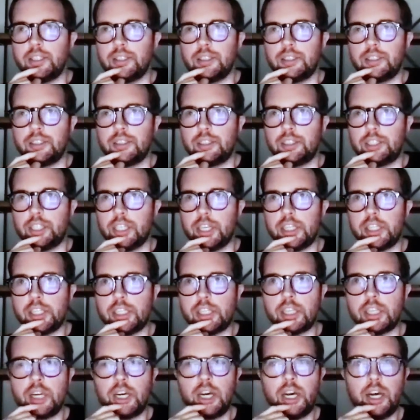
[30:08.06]

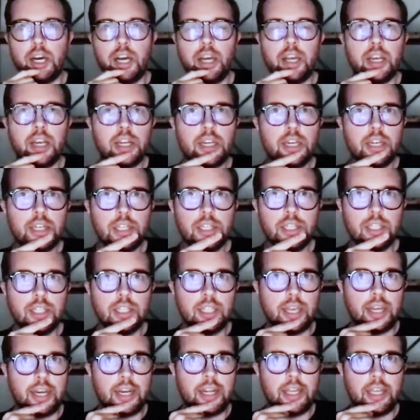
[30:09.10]
Just kind of
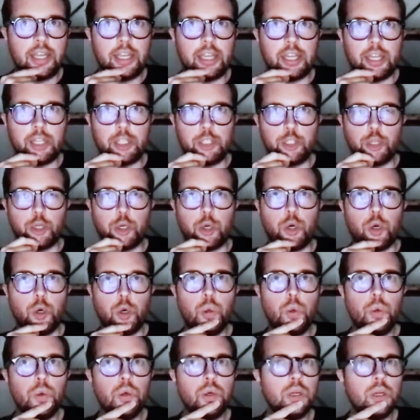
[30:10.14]
letting it
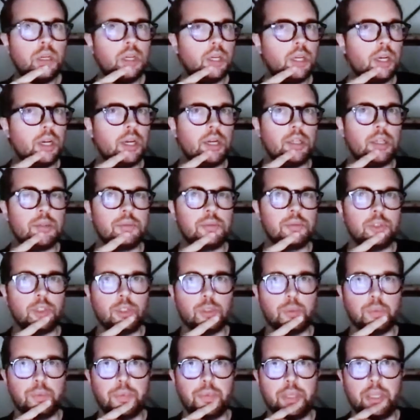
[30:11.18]
go.
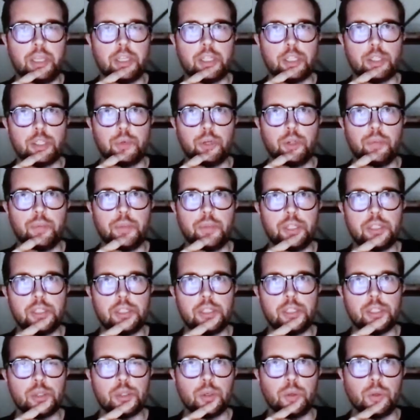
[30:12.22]
Being a small
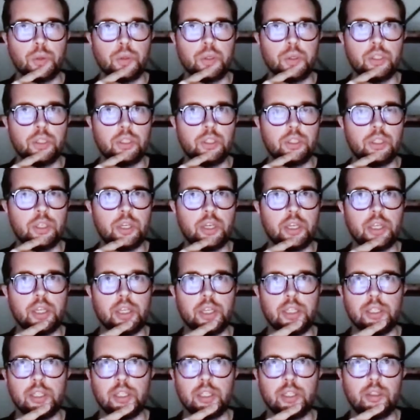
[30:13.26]
business owner,
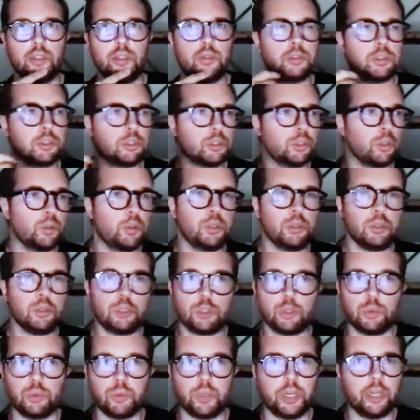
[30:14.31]
again, like you're so used
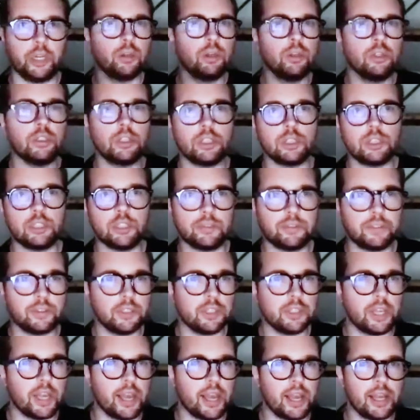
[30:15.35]
to wearing all these
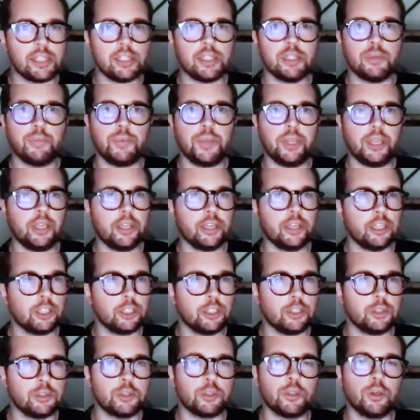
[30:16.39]
different hats and being in
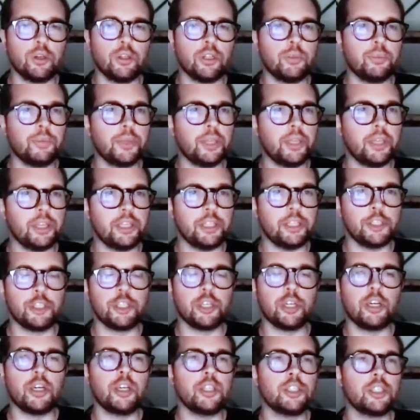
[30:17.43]
control and being in
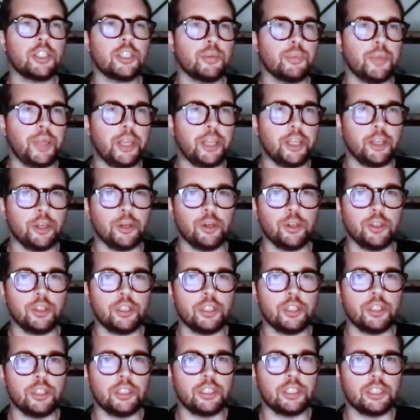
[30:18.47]
charge and making all
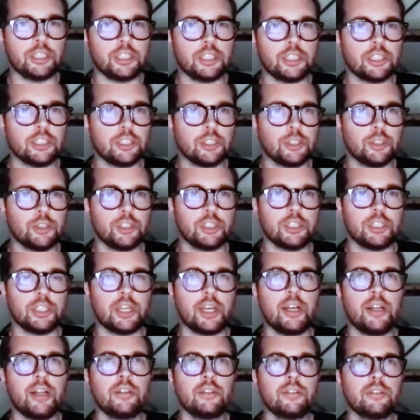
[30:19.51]
the decisions
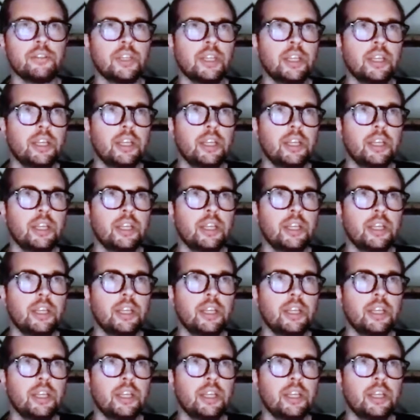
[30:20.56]
yourself.